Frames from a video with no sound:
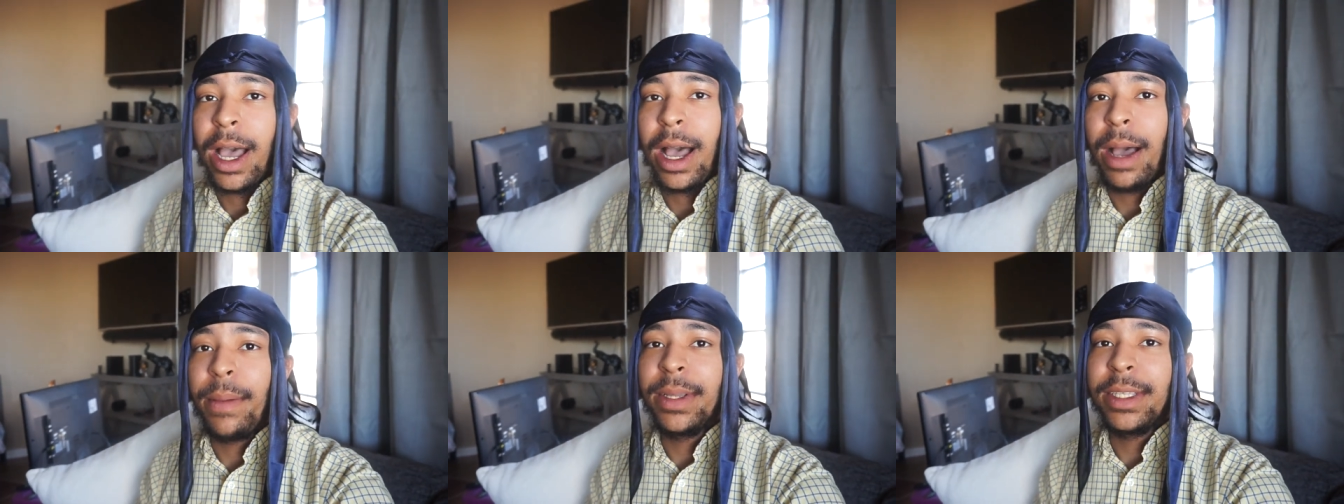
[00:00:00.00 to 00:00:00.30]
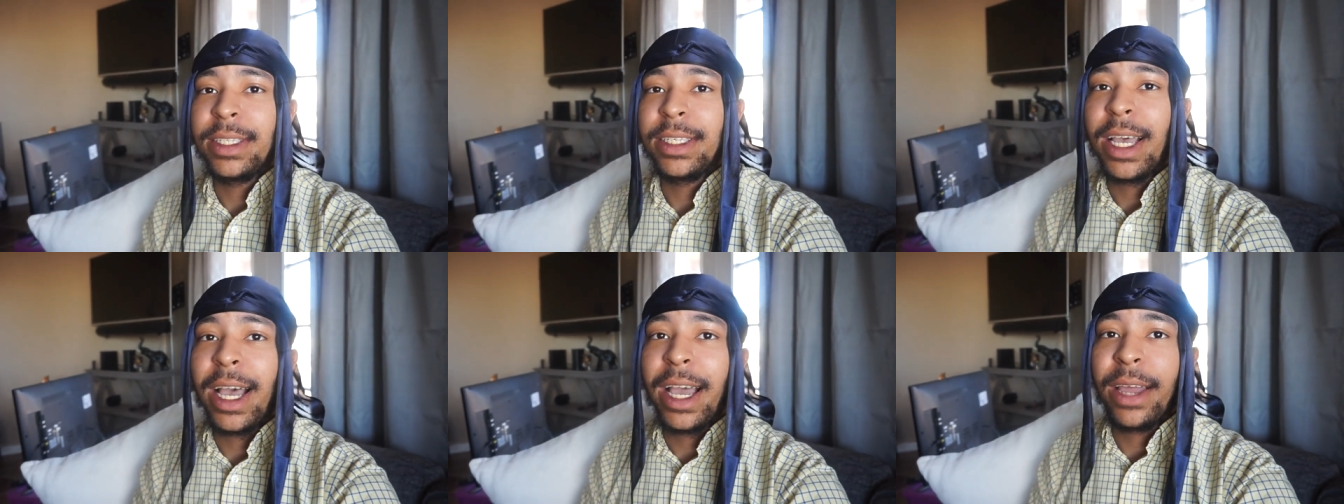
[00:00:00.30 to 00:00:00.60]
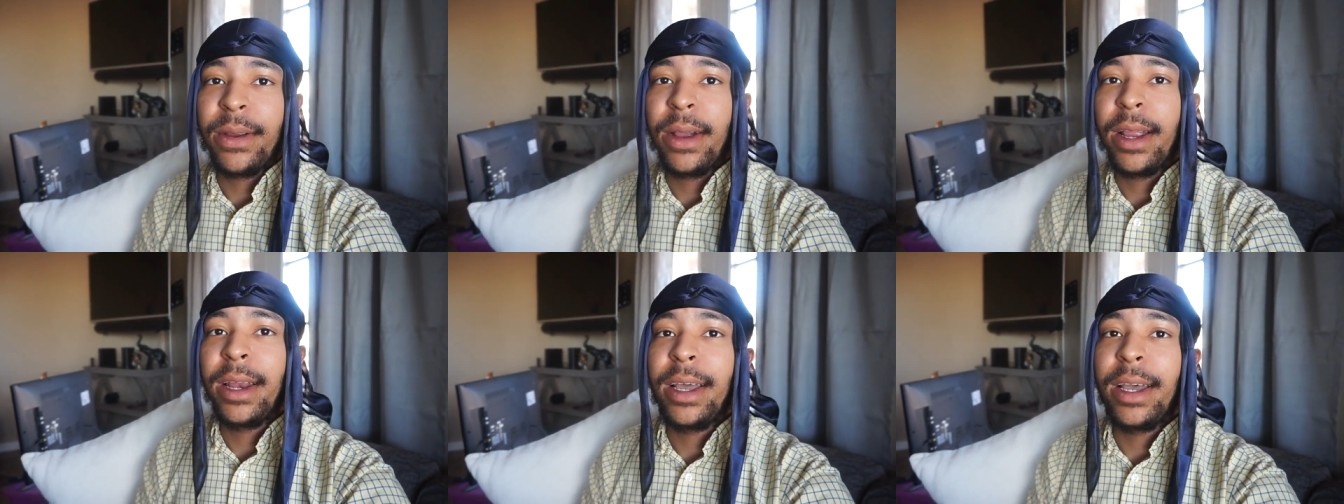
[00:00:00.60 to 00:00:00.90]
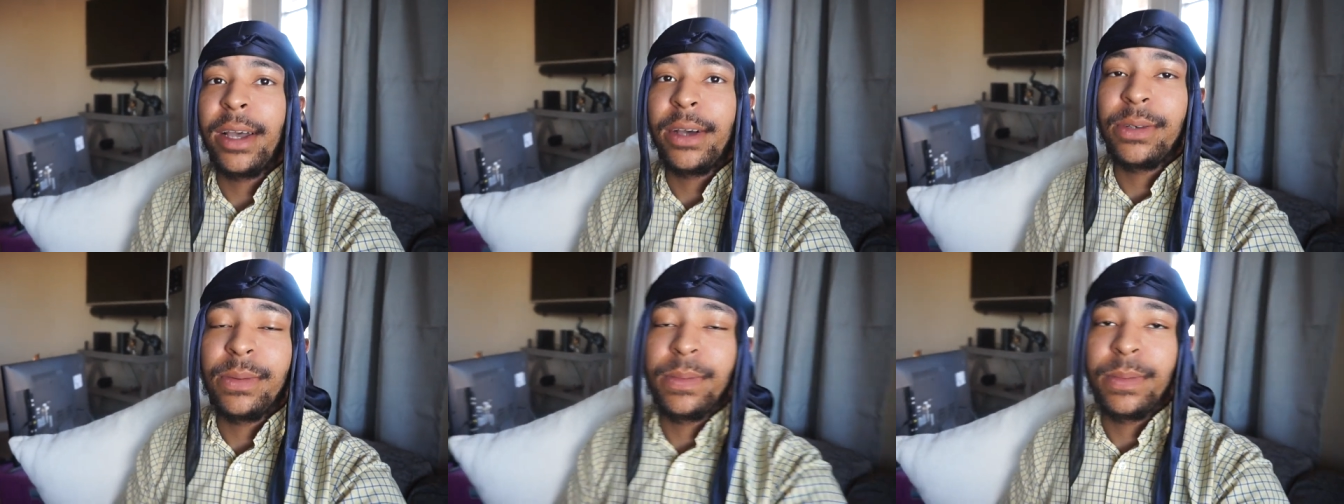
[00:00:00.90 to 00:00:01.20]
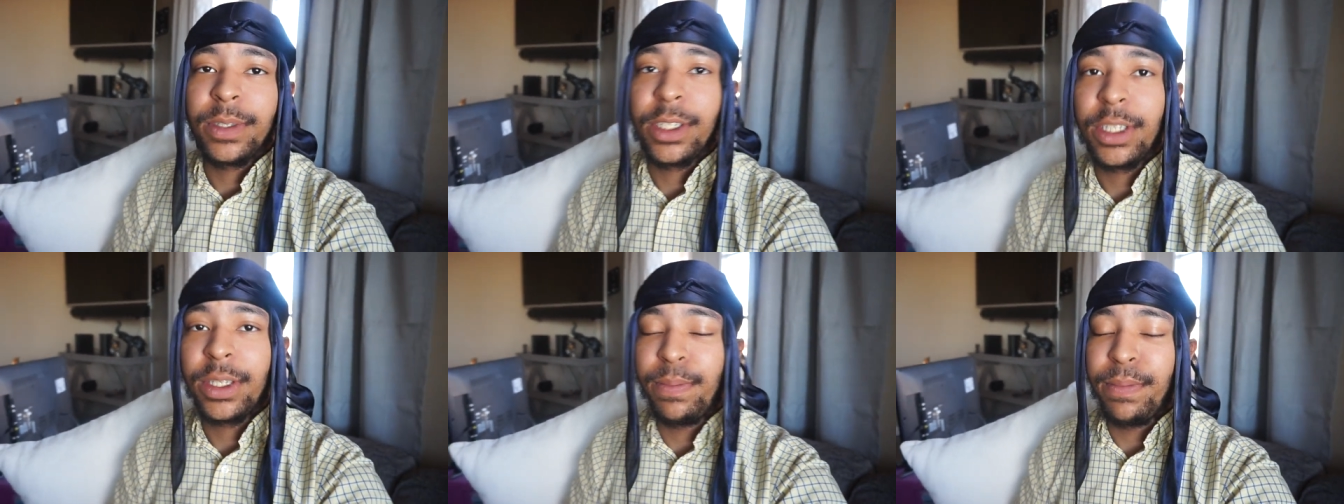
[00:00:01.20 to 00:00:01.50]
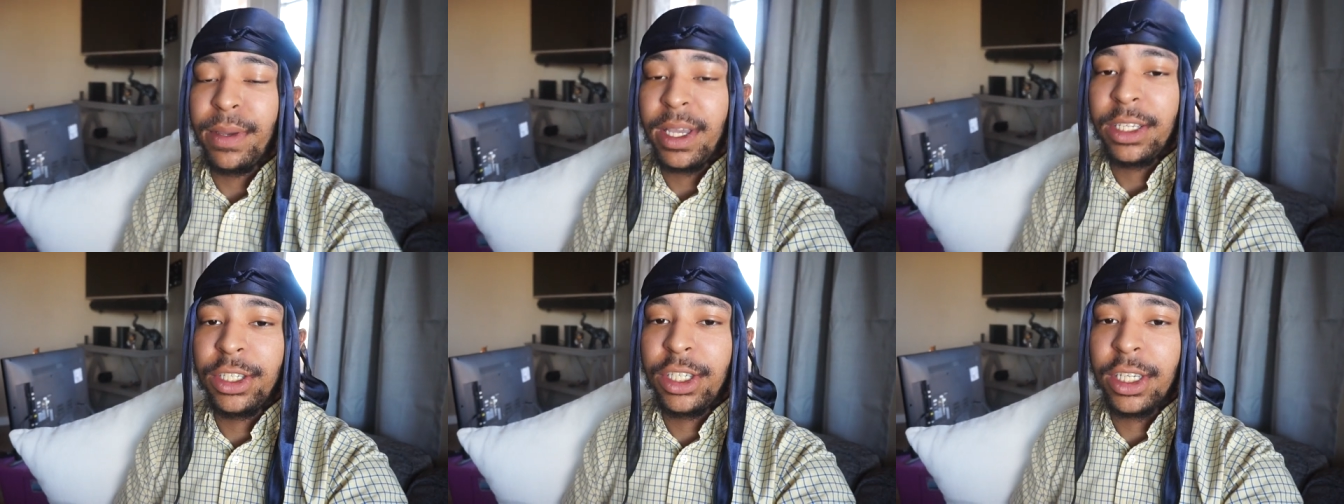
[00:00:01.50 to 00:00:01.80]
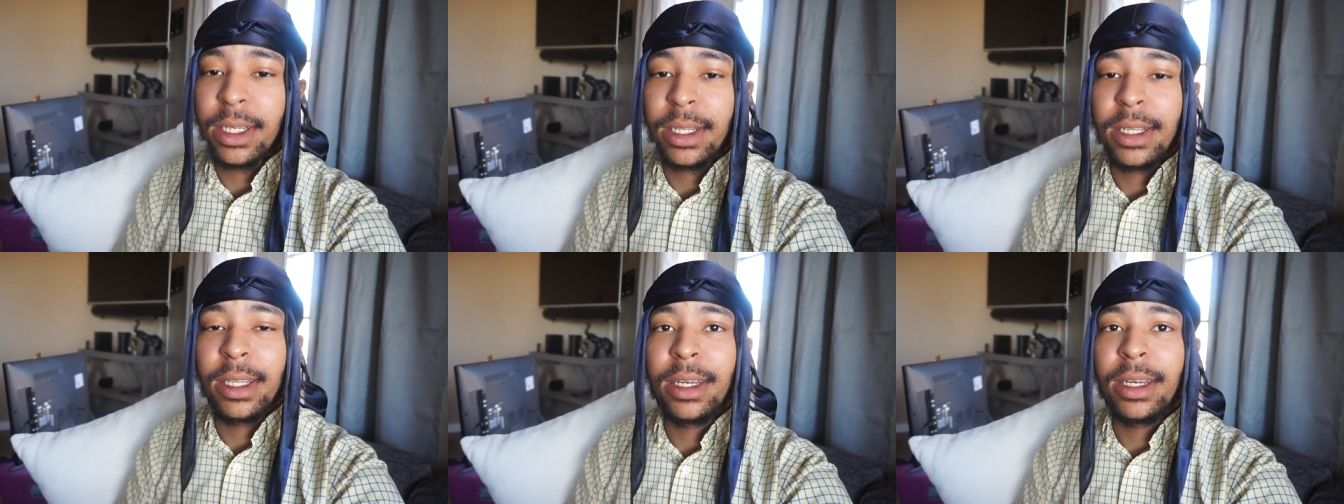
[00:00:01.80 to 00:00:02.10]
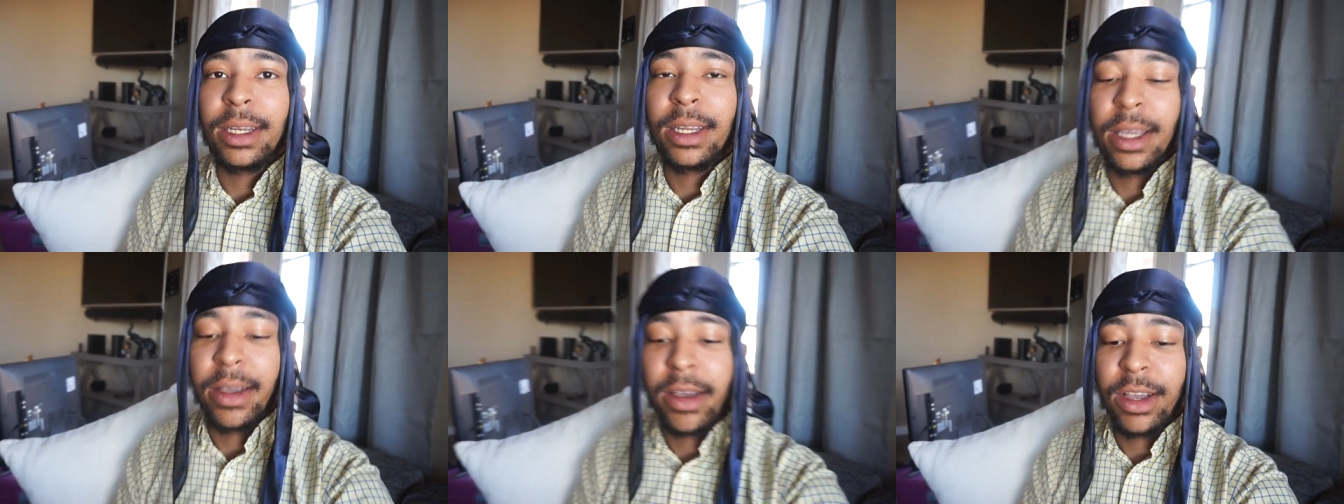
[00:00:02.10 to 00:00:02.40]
I'm inside right now, just big chilling.